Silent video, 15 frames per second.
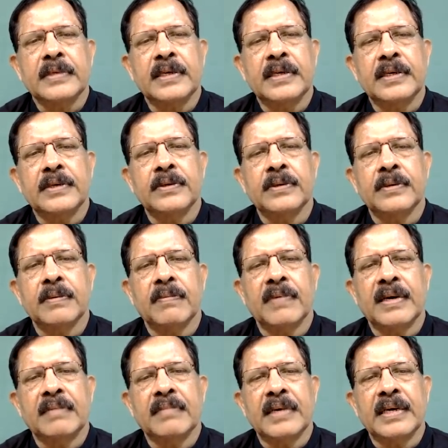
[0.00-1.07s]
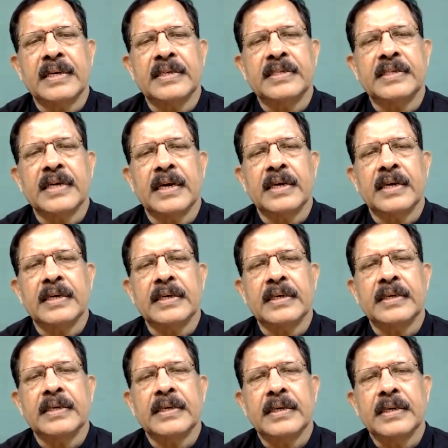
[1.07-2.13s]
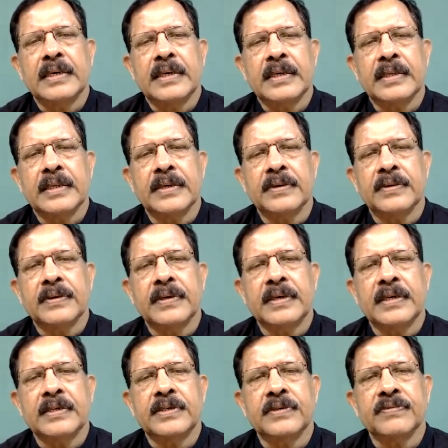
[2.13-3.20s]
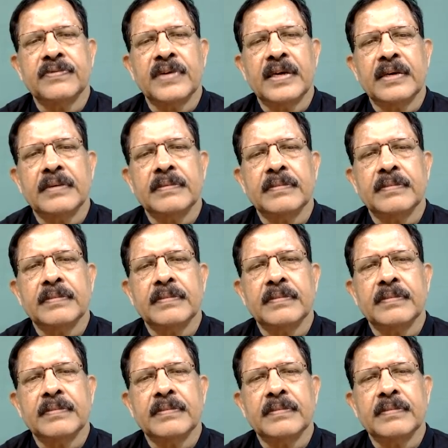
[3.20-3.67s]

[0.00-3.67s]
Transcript: into 1 minus I the whole raised to 5.